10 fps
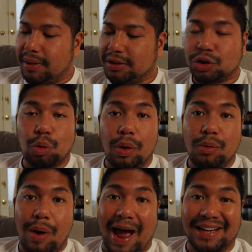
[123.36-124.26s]
soy
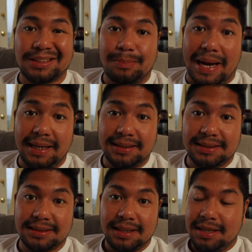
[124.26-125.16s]
wax
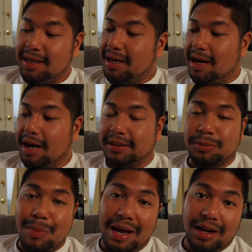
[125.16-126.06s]
base. Uh,
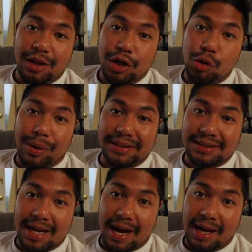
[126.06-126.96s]
it's made in the
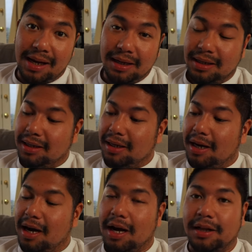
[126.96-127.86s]
USA.
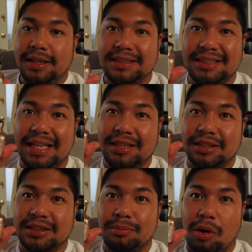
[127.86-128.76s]
Uh, this is like
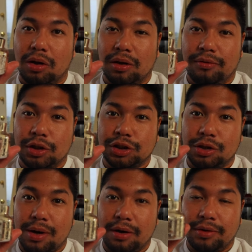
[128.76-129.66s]
the smaller
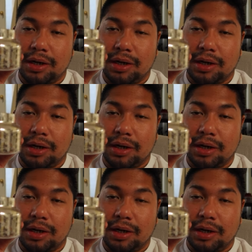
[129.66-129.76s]
version right over